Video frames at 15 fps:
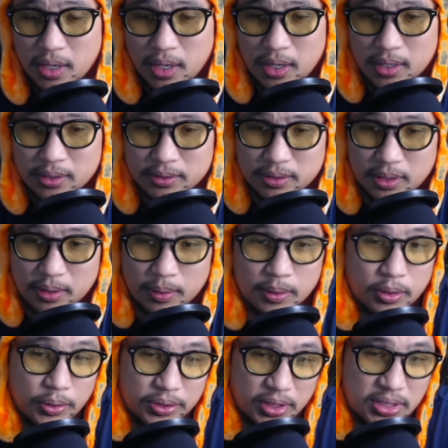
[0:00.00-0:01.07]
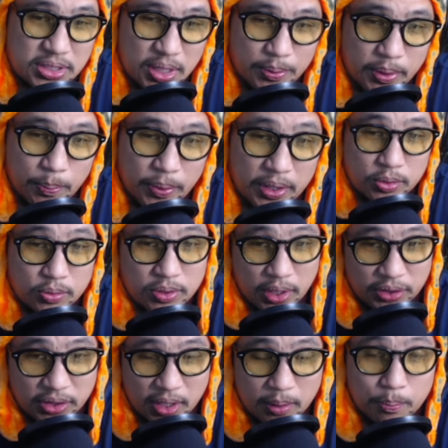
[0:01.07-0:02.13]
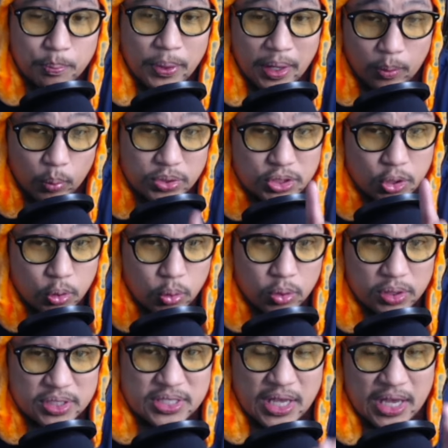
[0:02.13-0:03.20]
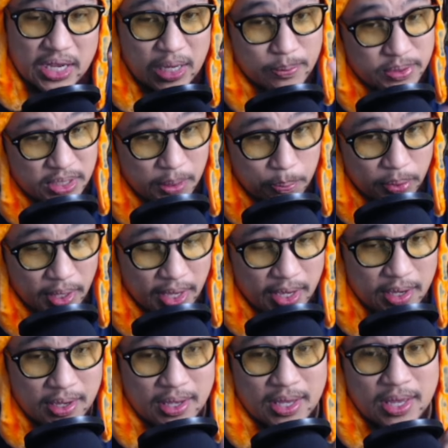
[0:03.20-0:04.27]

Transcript: It does come into play nothing, but what's cool is that it comes into play